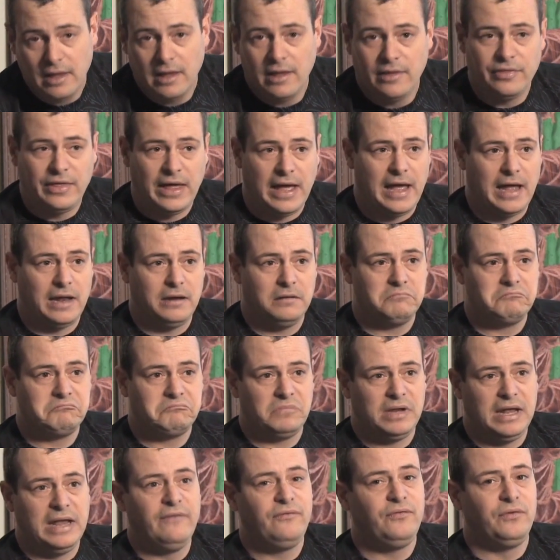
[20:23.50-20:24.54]

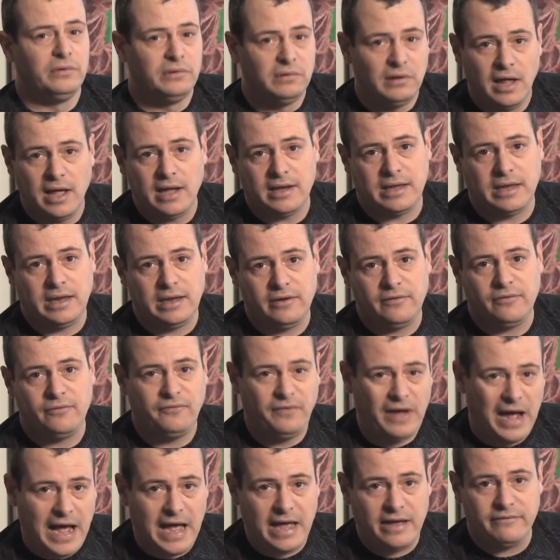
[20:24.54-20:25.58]
that if you're lucky,
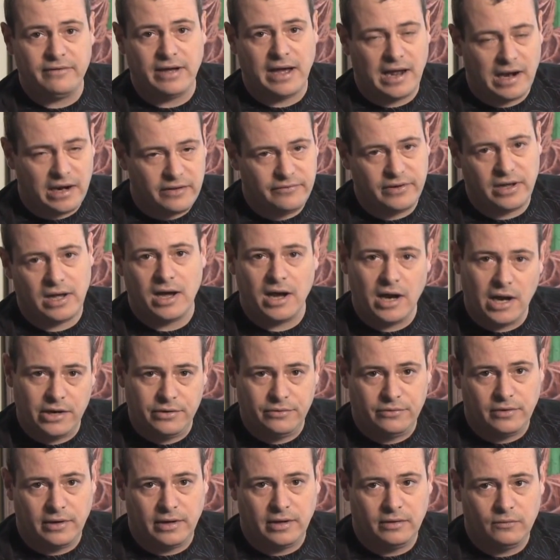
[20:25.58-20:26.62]
five out of a
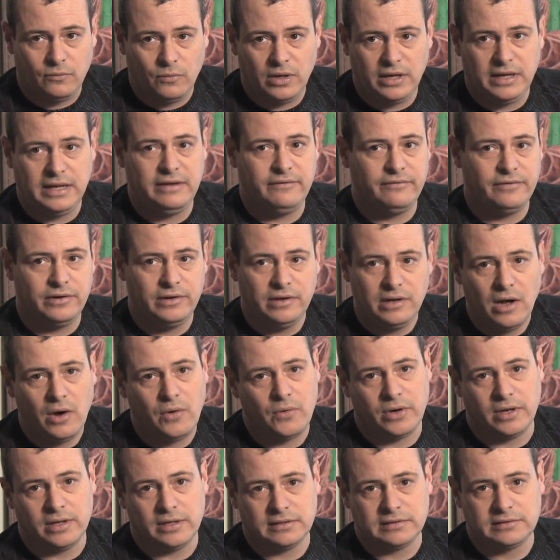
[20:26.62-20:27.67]
hundred would even
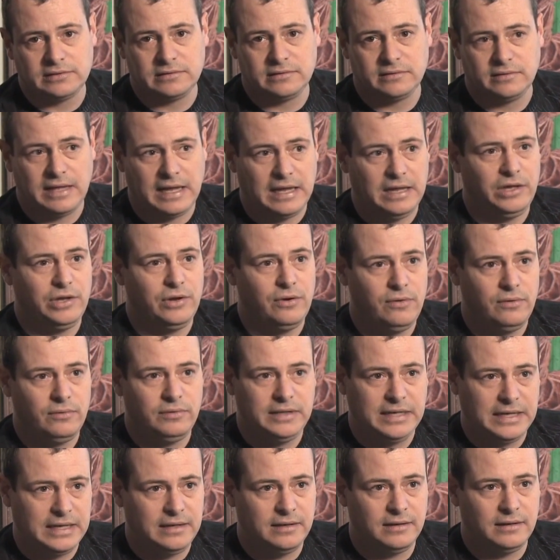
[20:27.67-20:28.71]
notice that you
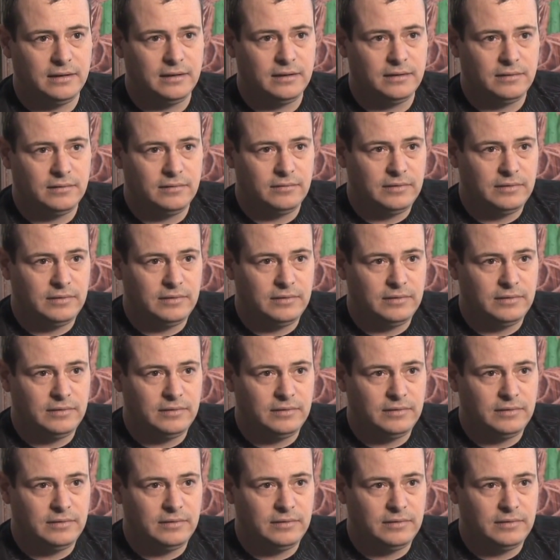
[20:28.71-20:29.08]
didn't